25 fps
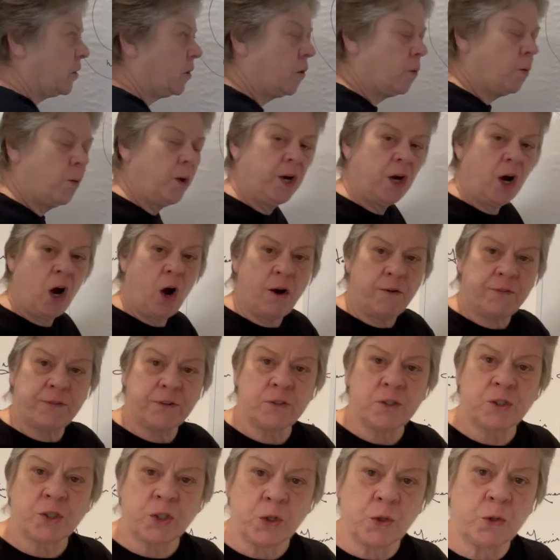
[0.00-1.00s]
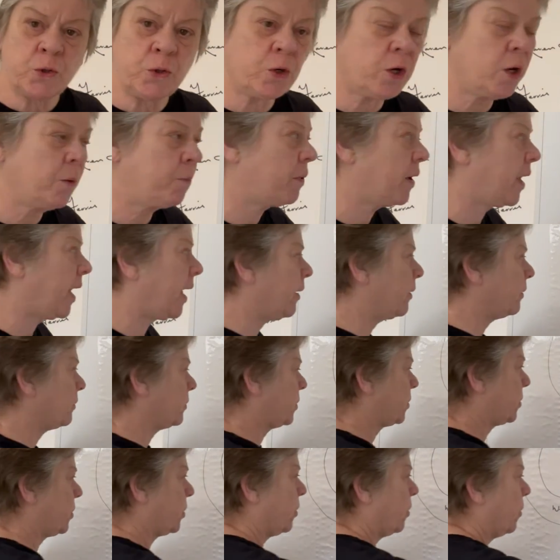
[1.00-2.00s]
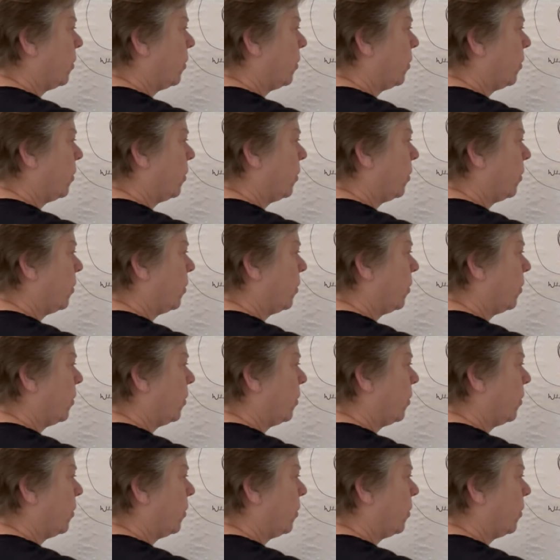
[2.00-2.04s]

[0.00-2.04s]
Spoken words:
we often talk about